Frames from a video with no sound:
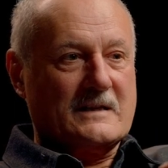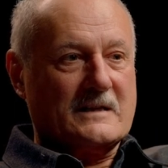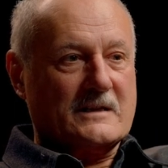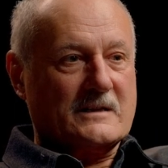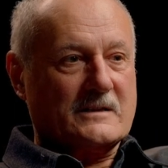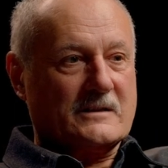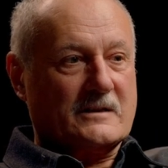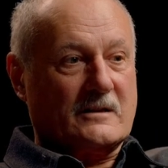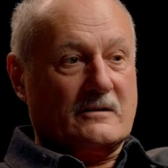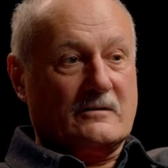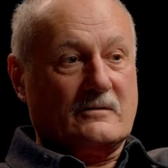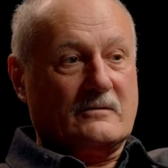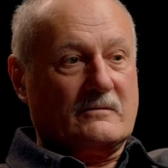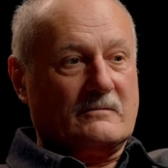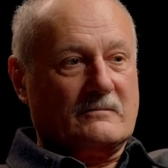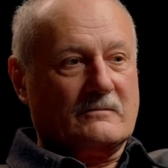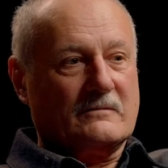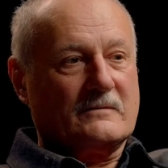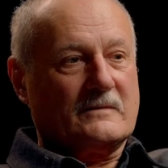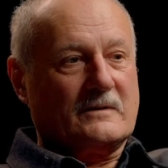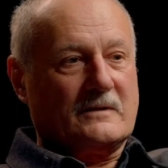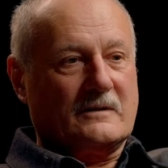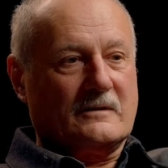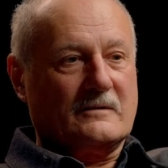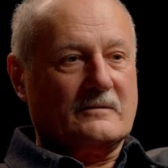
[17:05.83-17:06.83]
So,
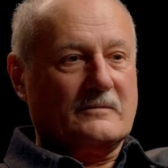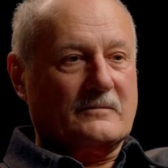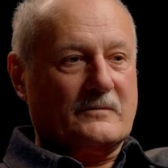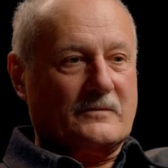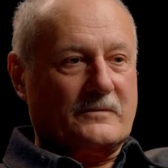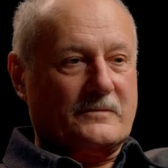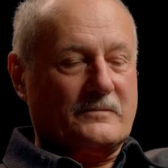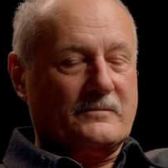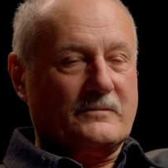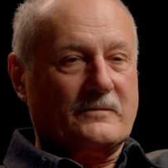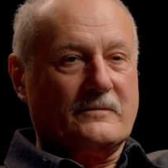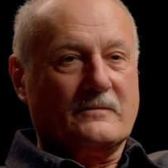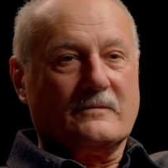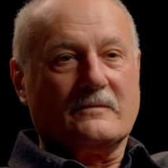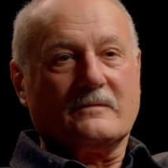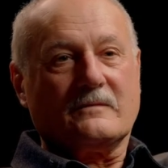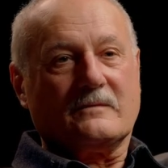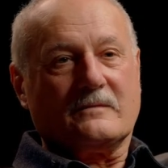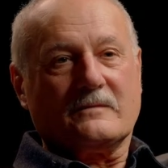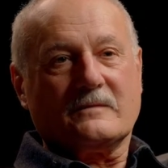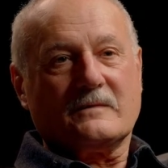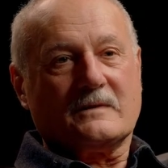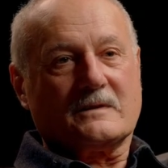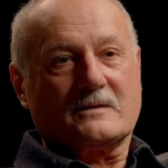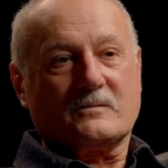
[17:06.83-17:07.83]
you know,
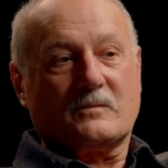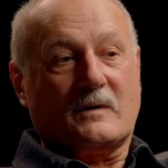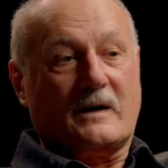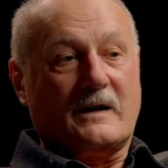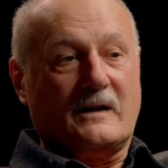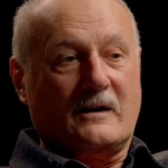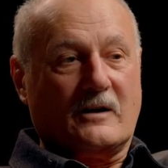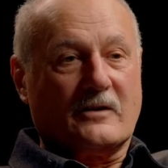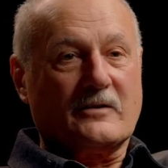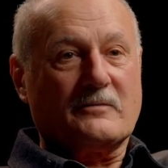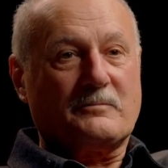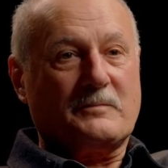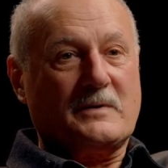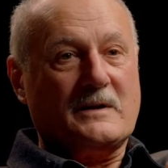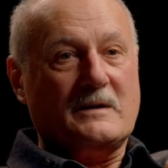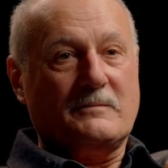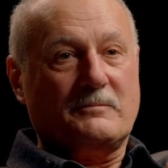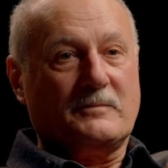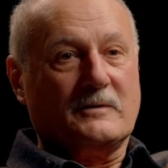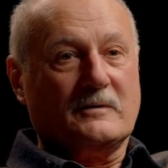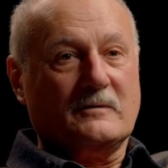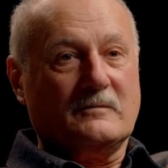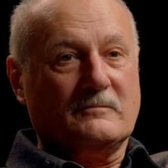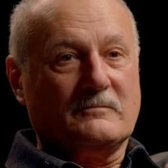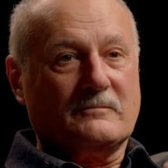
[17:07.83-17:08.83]
that's why a lot of
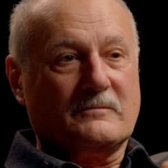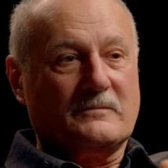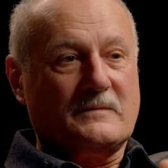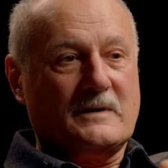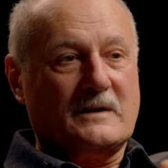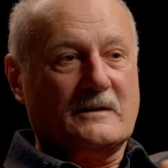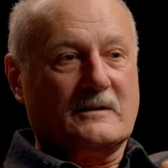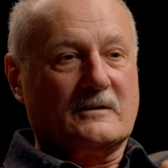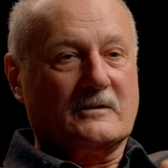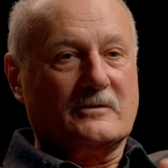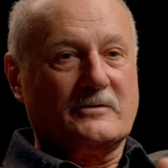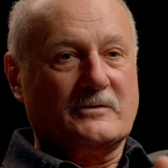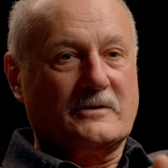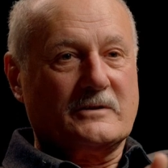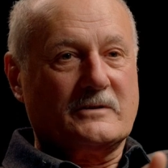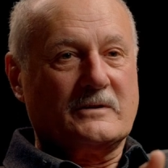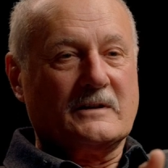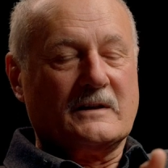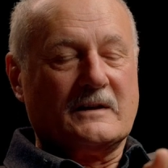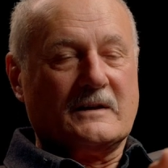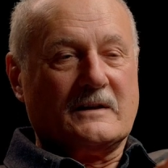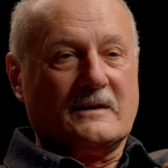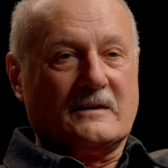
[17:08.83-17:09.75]
people, me included,